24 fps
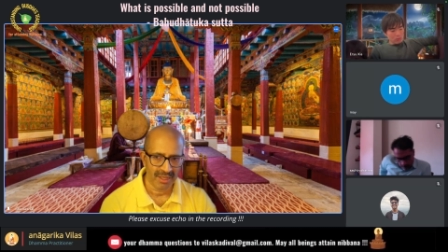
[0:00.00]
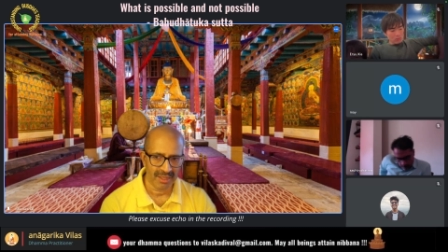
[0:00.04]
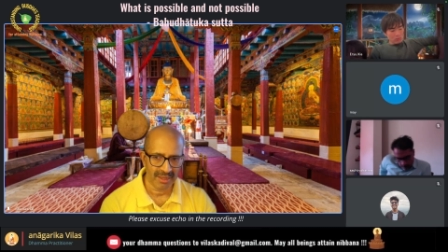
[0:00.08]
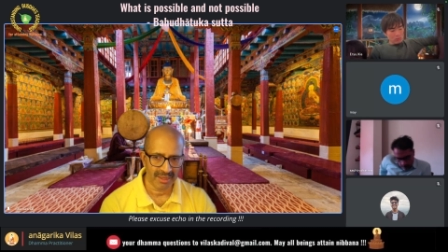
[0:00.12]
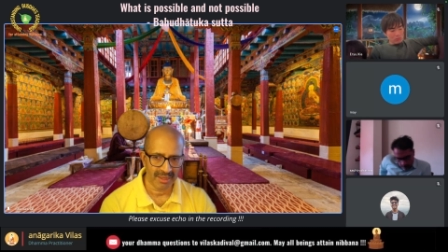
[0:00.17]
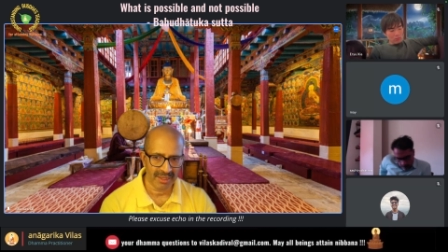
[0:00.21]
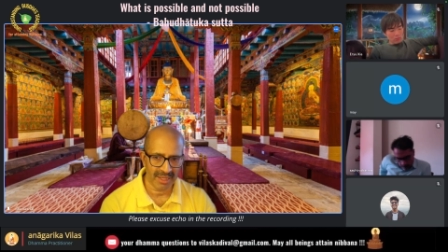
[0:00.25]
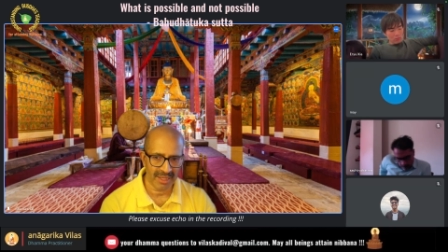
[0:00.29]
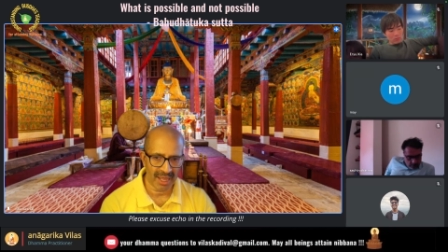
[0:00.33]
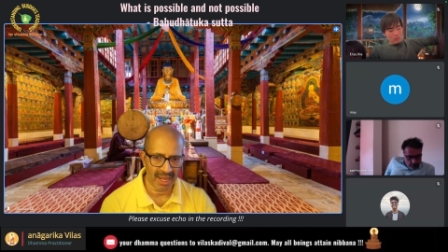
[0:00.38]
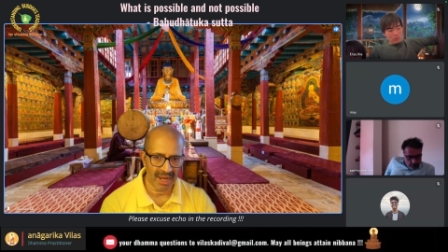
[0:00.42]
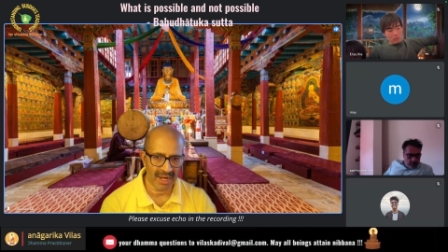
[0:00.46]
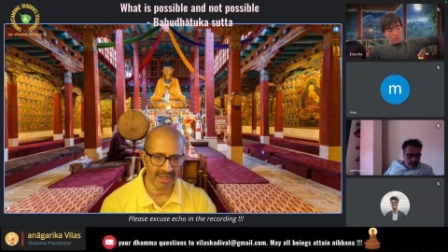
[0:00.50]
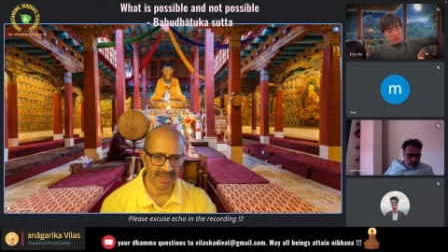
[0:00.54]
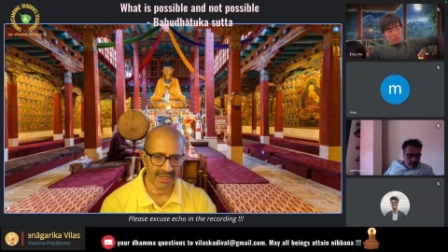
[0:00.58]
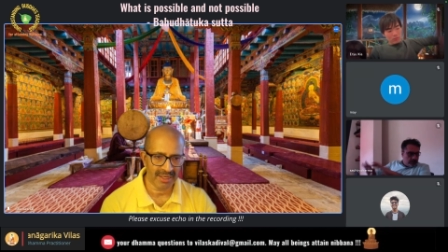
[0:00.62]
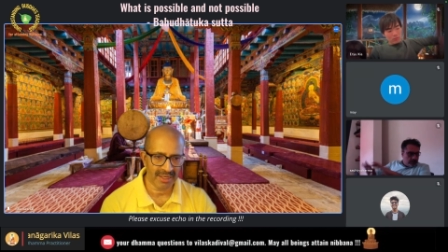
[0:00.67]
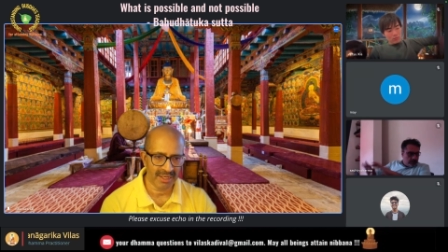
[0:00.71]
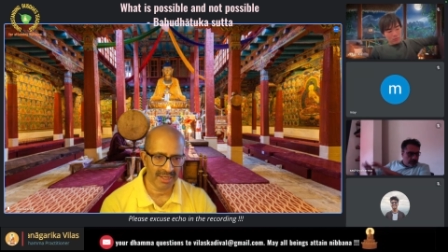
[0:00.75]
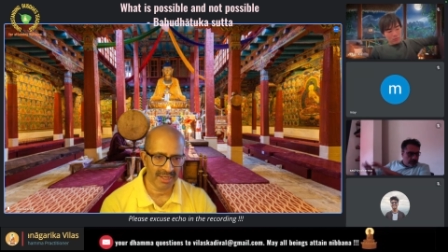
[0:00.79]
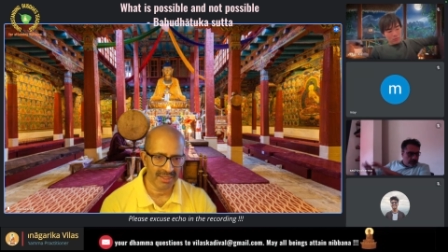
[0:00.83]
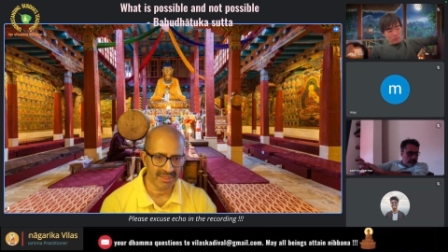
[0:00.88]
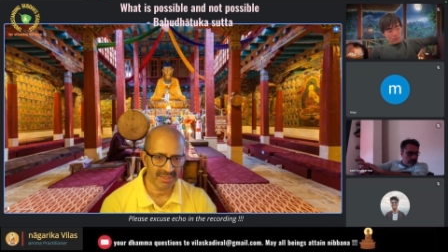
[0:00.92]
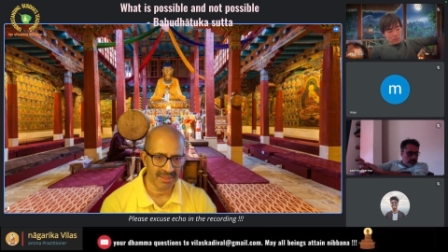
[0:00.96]
that
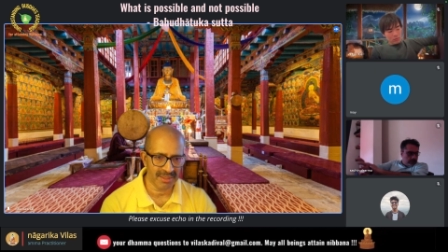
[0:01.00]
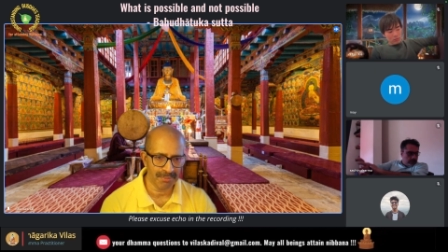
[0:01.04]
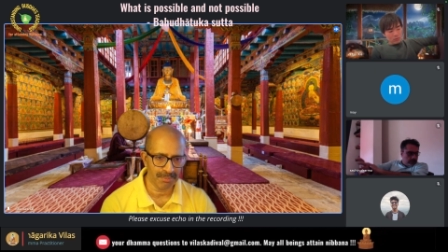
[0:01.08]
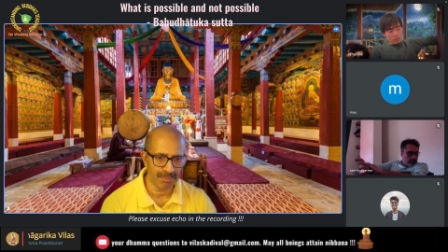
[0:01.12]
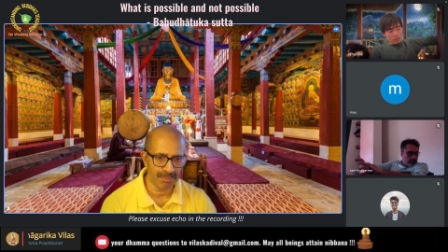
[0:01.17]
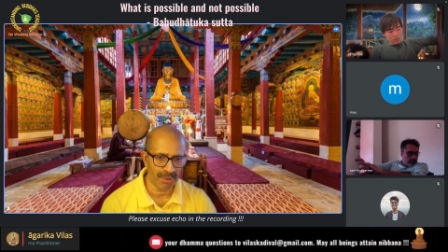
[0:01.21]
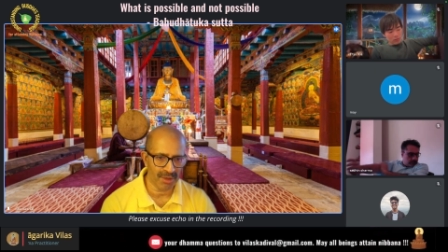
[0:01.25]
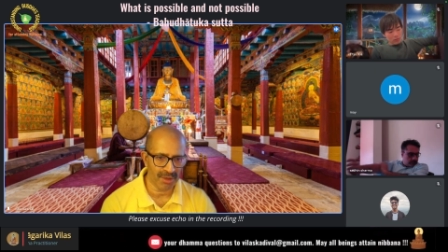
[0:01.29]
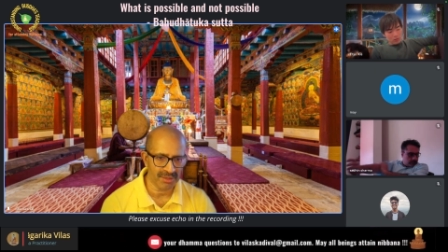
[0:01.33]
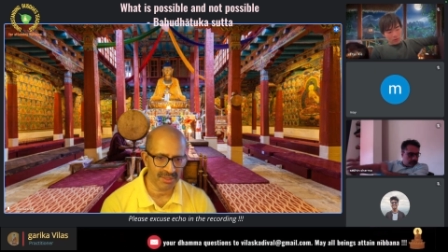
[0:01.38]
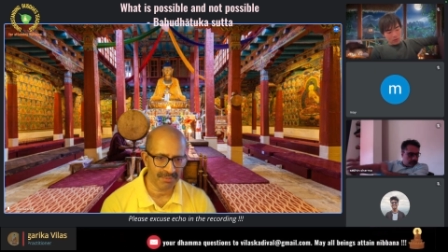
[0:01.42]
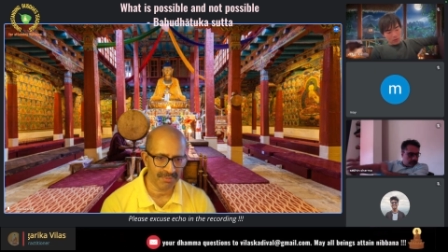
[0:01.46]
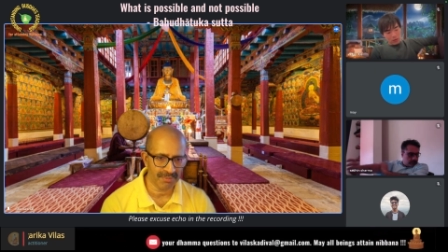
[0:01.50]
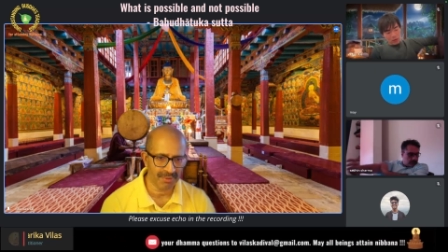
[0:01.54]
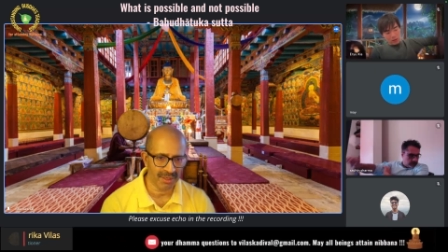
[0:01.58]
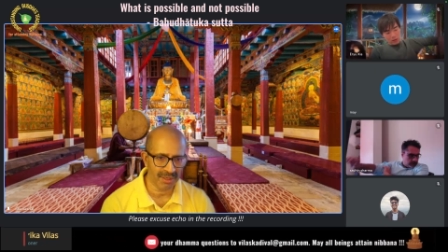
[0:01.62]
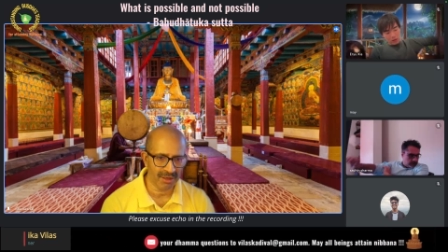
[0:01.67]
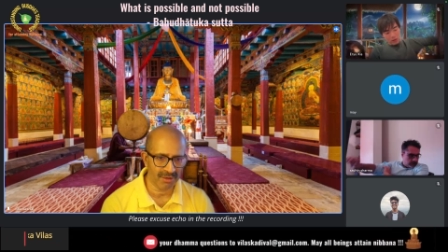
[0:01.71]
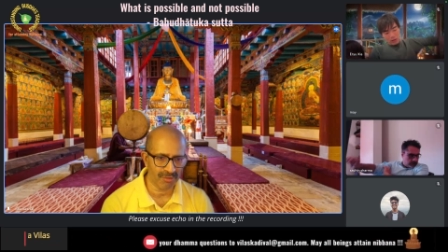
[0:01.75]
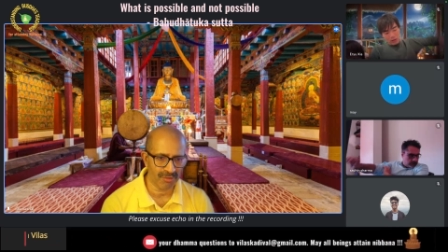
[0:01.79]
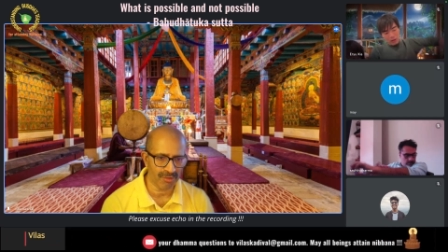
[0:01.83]
it's impossible